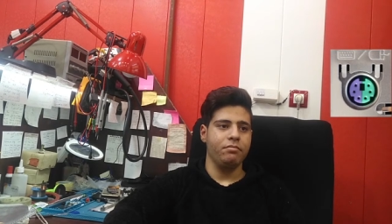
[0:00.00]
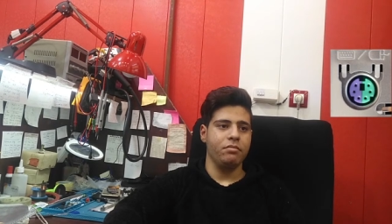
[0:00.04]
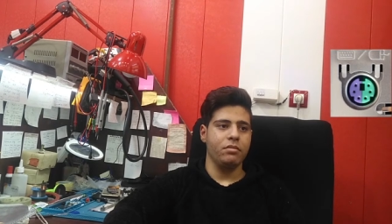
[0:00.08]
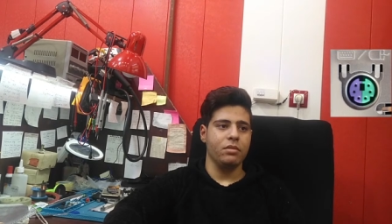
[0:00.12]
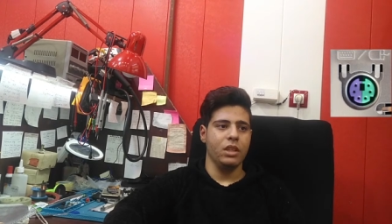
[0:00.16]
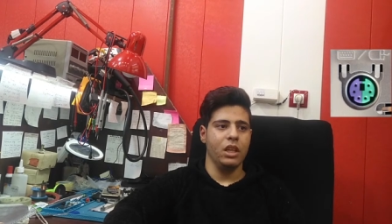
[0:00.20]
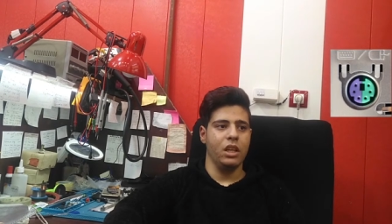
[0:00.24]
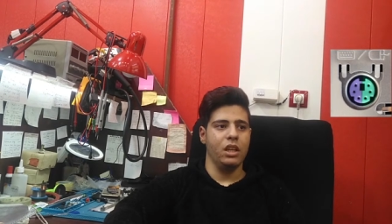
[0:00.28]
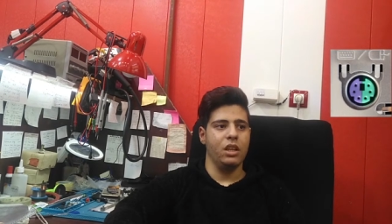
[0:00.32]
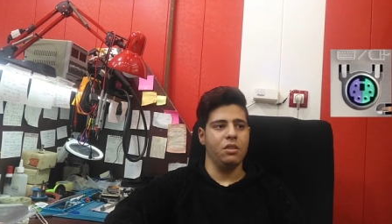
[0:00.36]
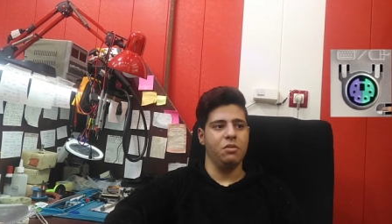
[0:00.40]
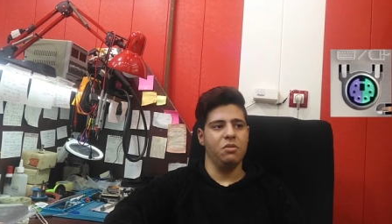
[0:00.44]
uh,
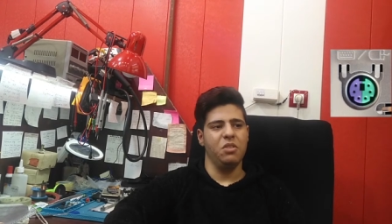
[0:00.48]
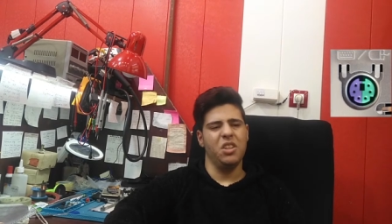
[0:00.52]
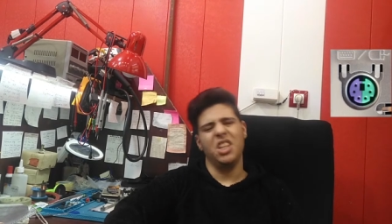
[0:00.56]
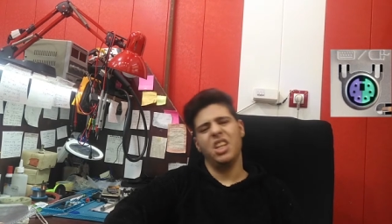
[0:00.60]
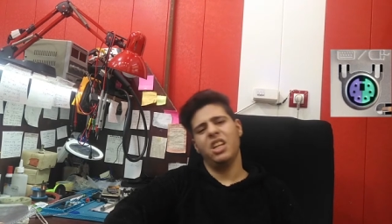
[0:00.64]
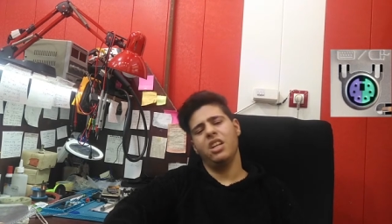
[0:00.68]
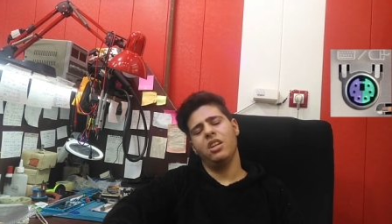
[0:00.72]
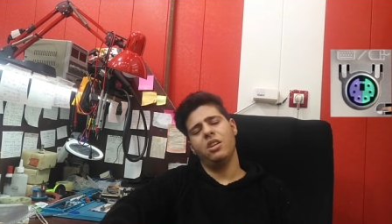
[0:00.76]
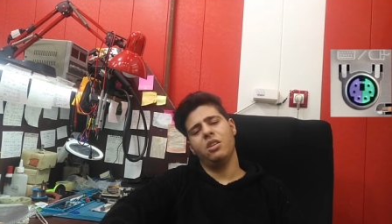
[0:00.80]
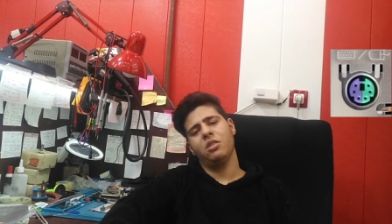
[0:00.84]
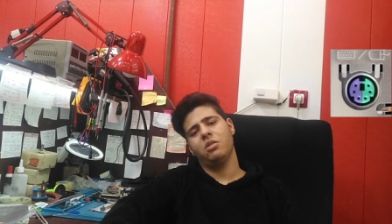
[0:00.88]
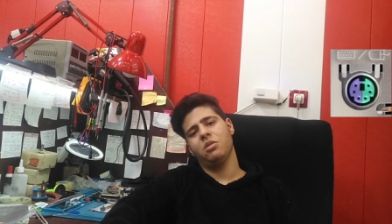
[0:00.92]
we
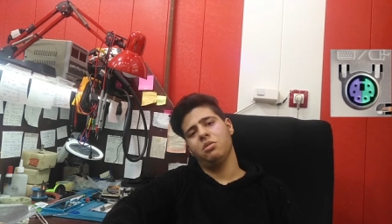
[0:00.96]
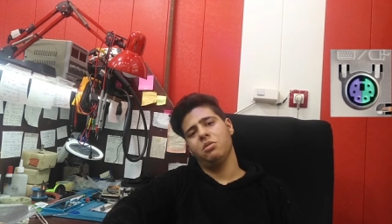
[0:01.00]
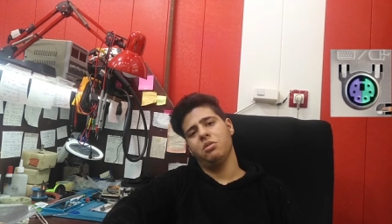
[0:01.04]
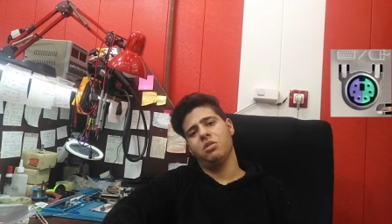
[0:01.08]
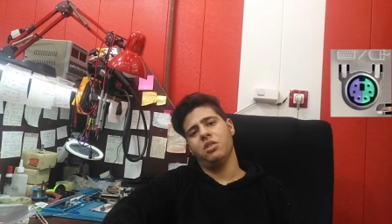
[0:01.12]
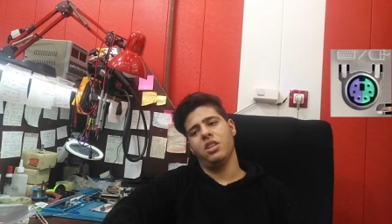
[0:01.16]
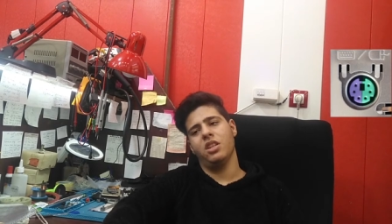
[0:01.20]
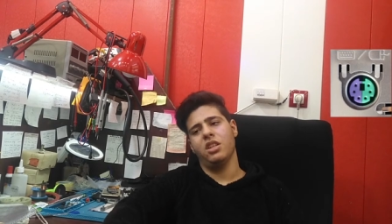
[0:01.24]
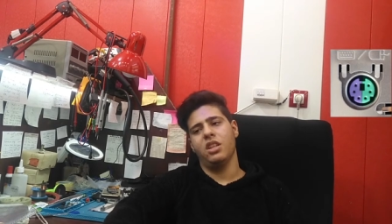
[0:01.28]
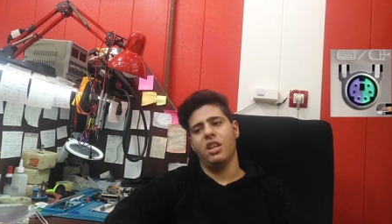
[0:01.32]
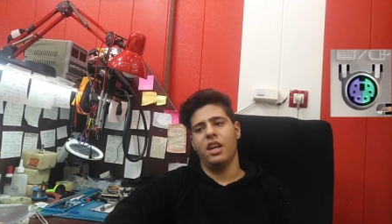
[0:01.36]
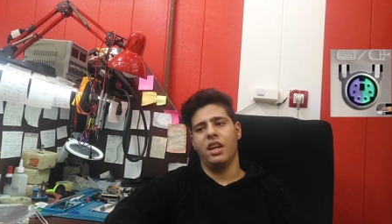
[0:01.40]
cannot use
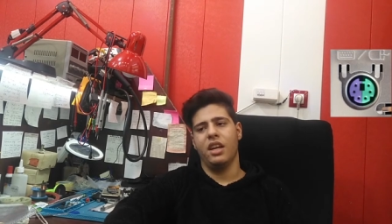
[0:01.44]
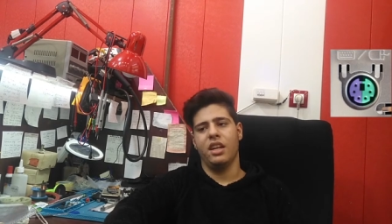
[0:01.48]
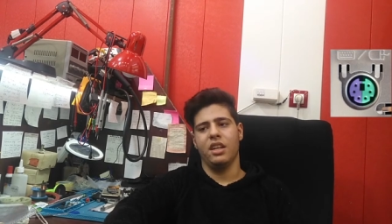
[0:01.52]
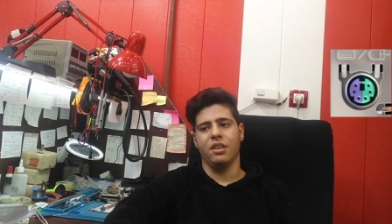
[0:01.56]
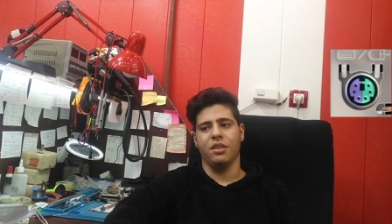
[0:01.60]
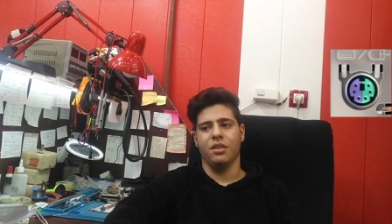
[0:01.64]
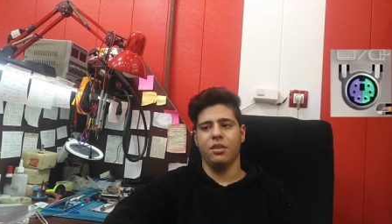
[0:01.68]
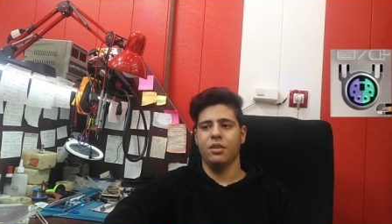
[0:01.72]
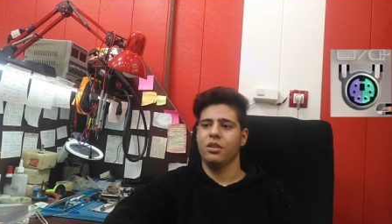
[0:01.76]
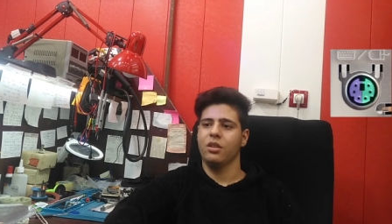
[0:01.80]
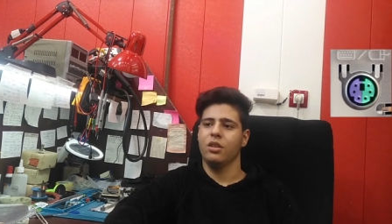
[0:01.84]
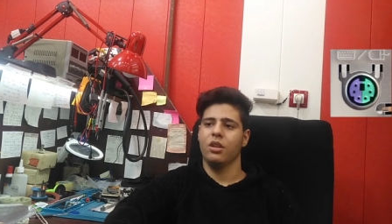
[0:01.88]
it and
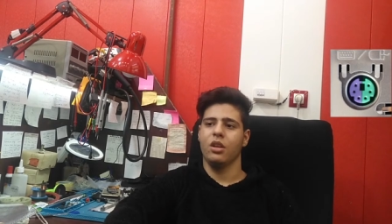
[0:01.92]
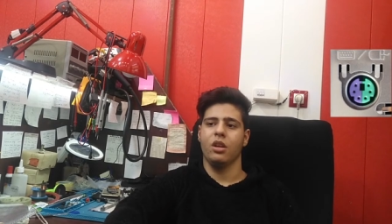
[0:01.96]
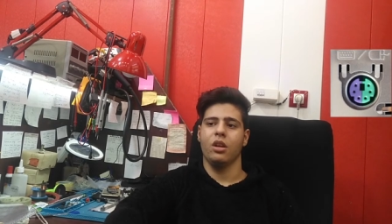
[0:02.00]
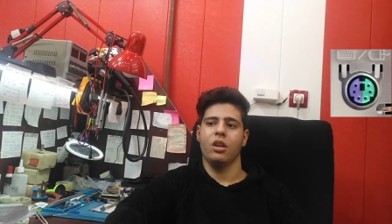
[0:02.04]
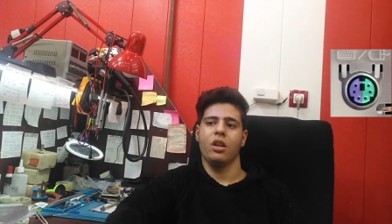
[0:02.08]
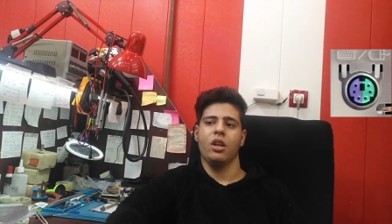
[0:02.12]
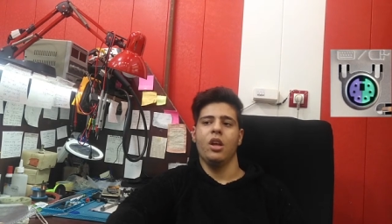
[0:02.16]
the